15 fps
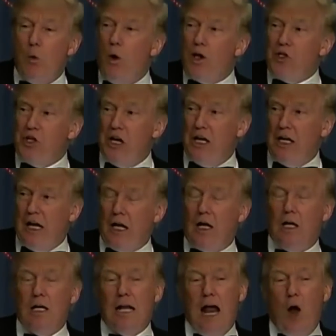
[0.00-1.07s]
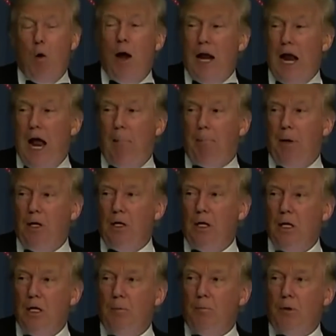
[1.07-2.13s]
Wasn't a leak. Now what happened
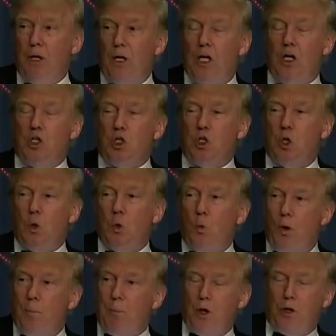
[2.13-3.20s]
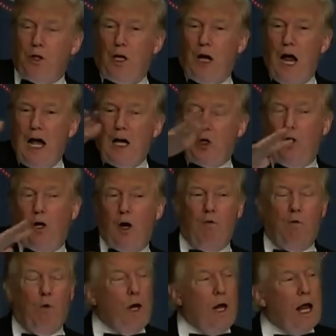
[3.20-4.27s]
is we put the concrete
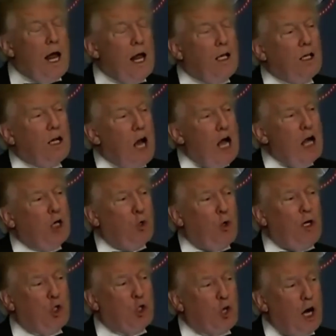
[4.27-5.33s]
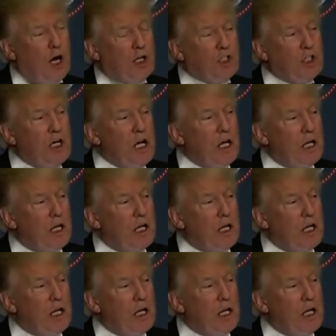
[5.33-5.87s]
over. We had concrete trucks